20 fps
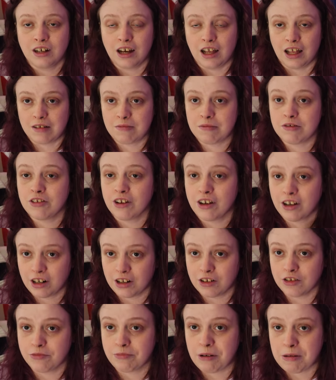I've been
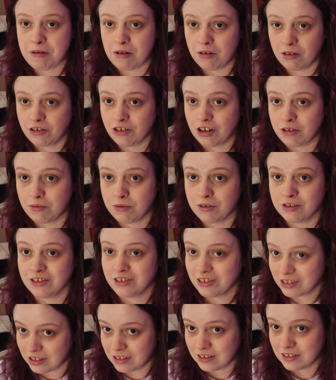diagnosed with bipolar type 1
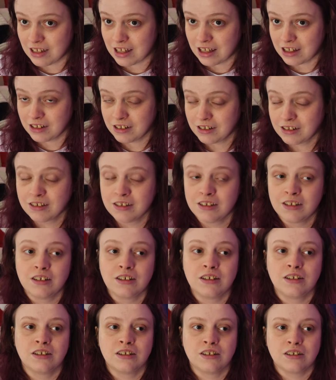since then.
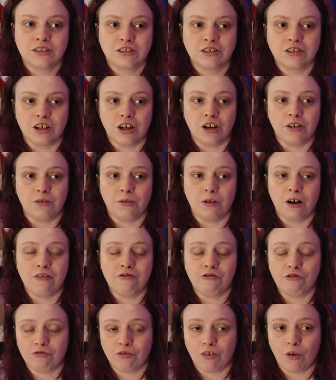So
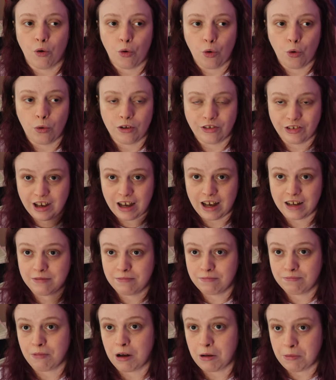I've always
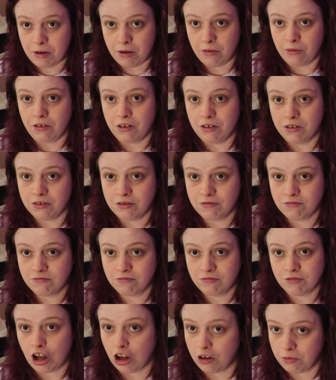had bipolar
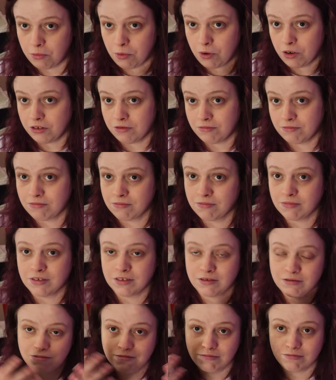type 1.
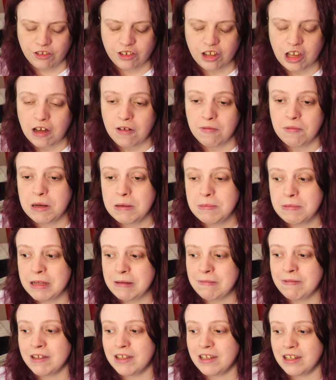So my
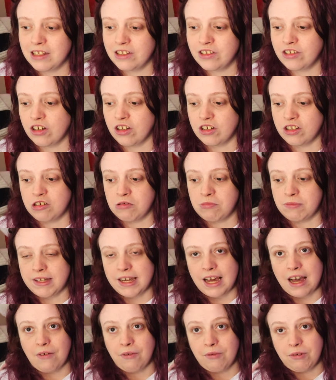BPD started
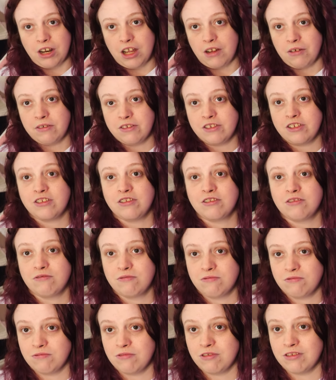coming out when I was
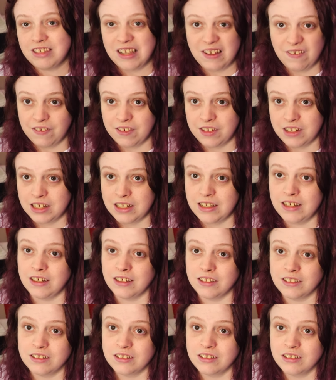
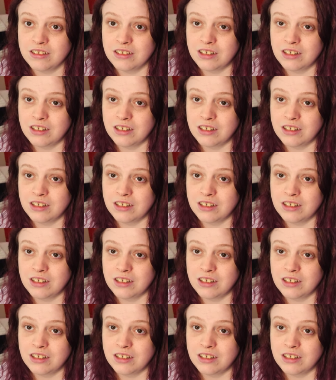17.